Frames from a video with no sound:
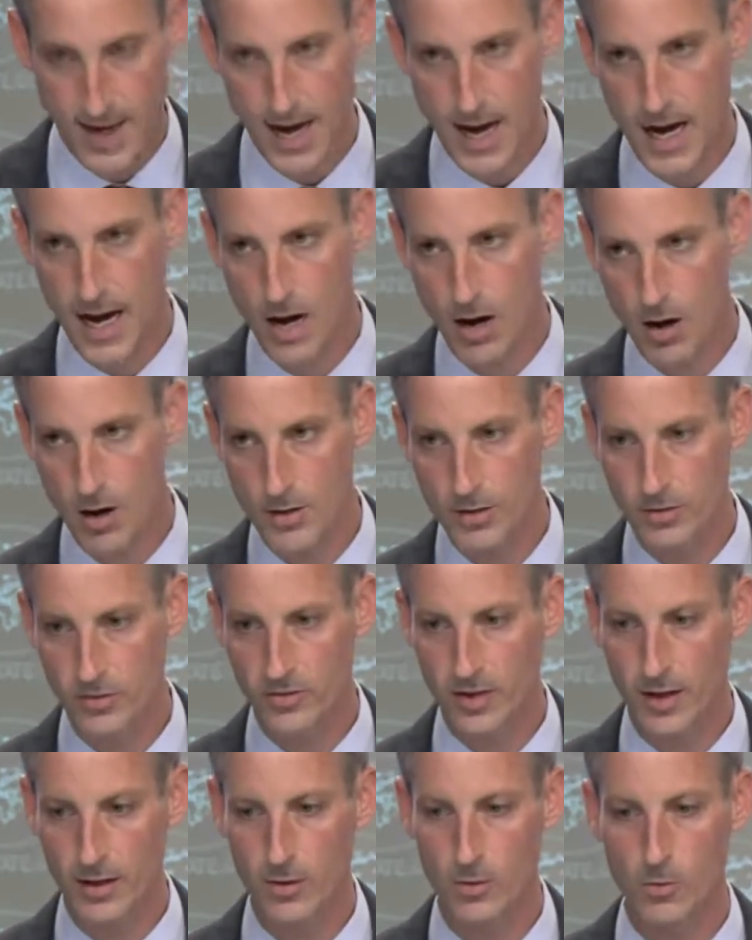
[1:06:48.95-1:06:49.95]
On your
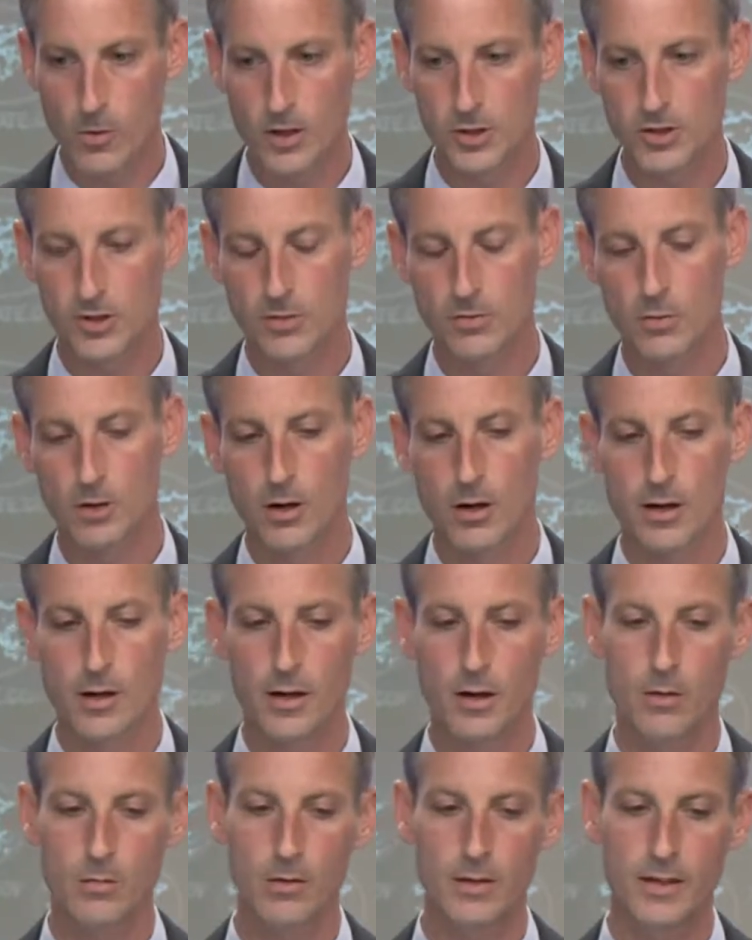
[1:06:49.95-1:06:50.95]
second question
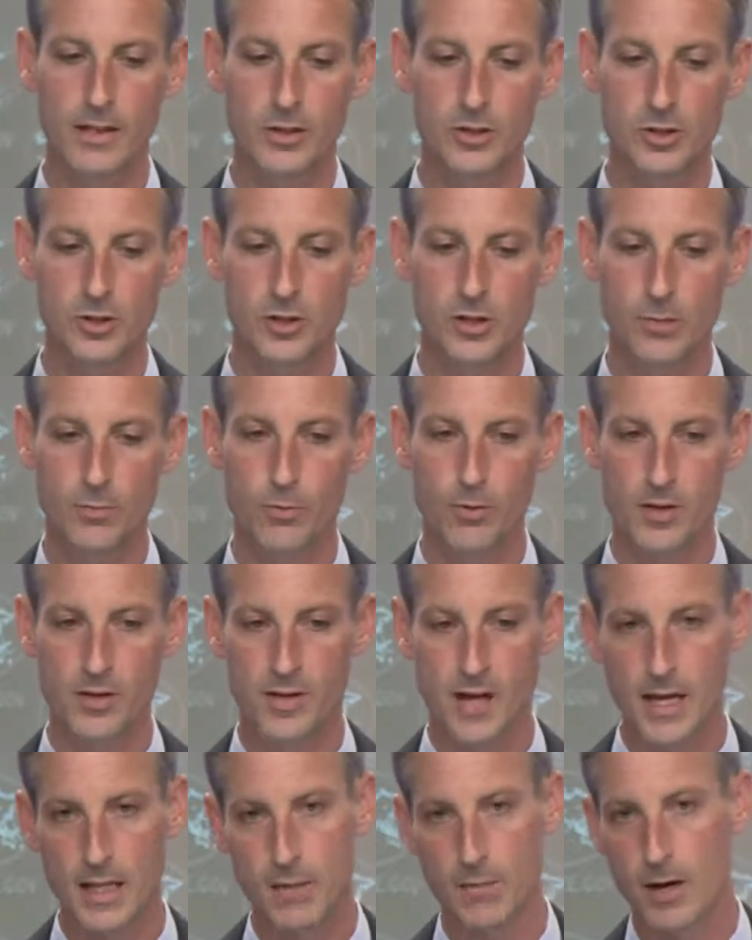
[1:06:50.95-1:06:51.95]
regarding our relationship with the
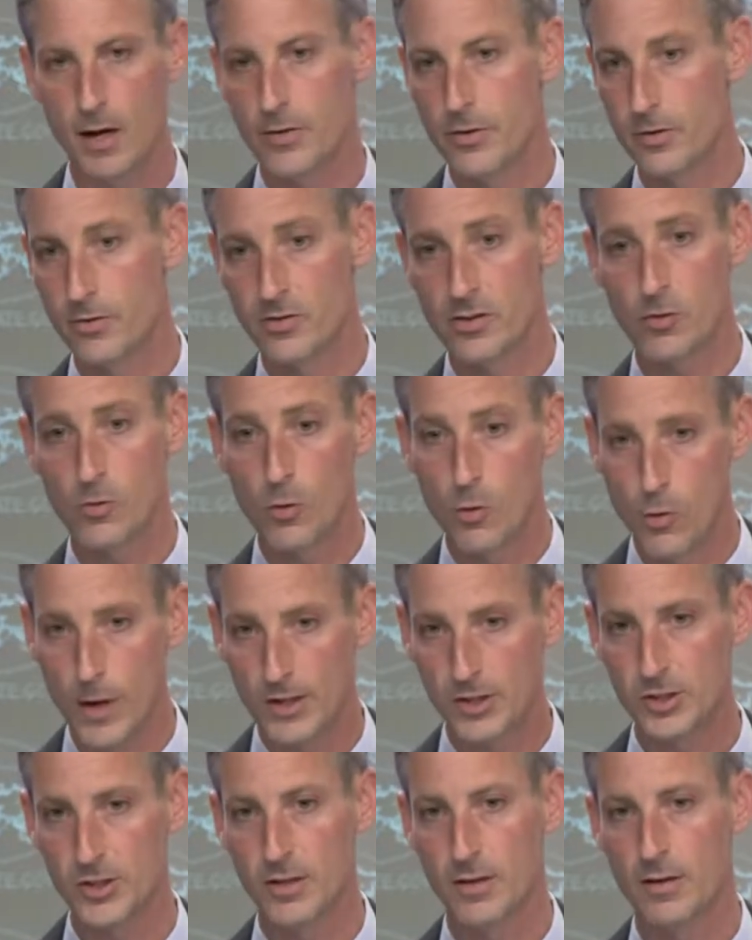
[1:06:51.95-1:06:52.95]
Taliban, there's no
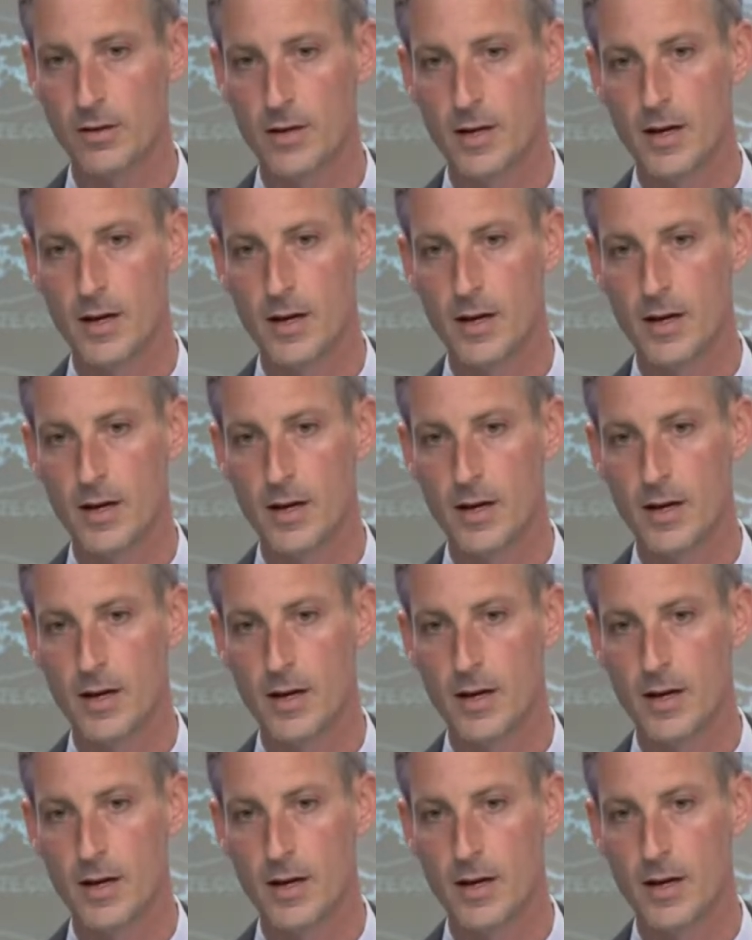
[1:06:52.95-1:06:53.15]
question.